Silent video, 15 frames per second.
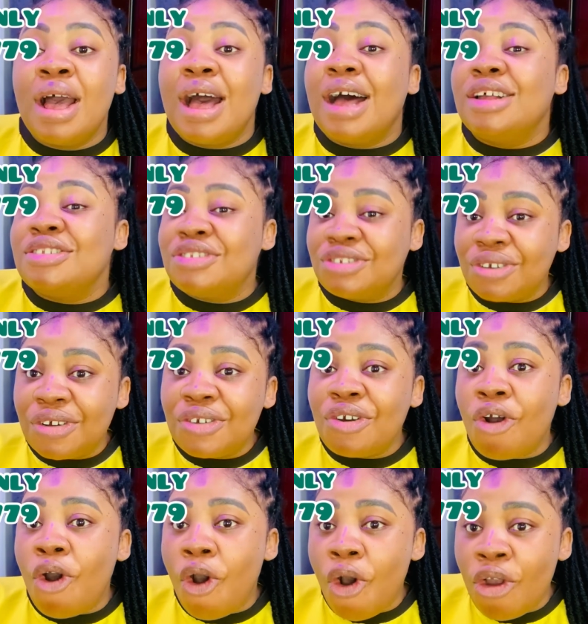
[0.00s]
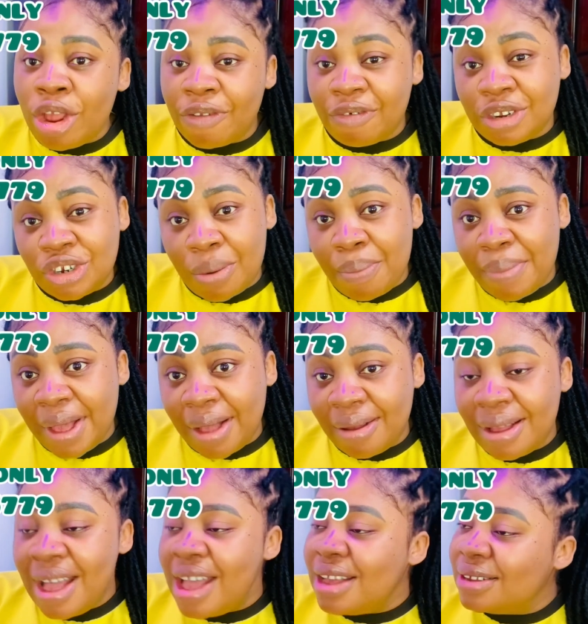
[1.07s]
and turn on your notification bell.
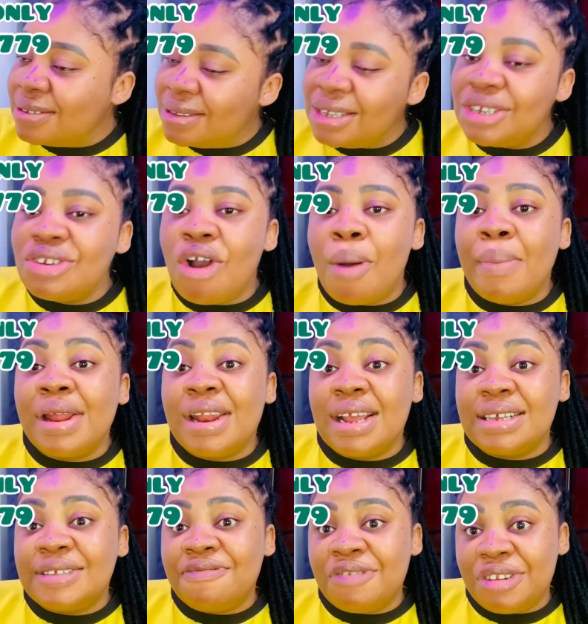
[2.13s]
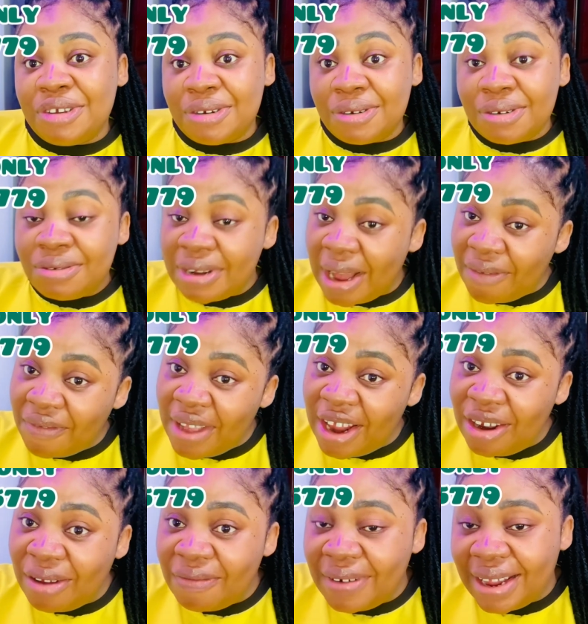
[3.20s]
See you on my next video. Do have a
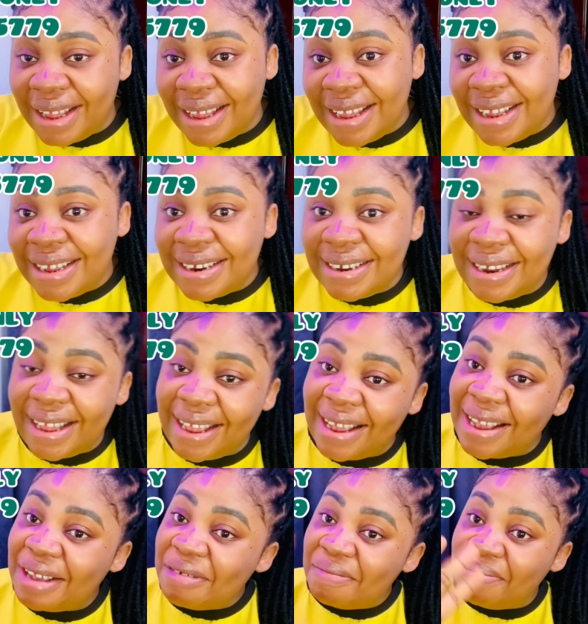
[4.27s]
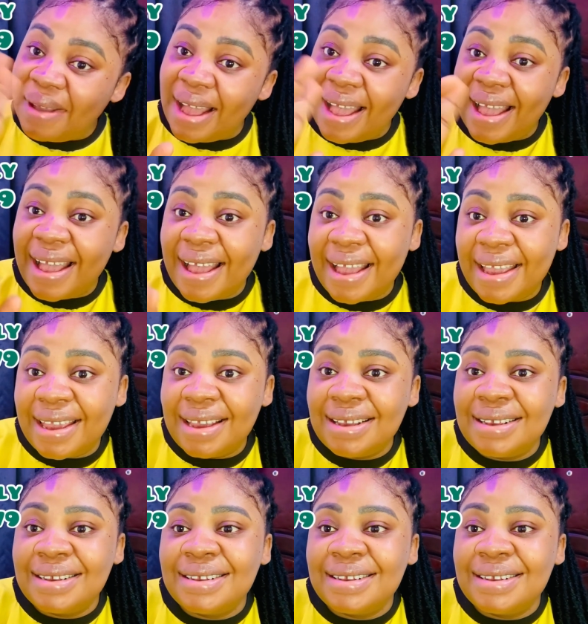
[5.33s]
lovely day. Bye.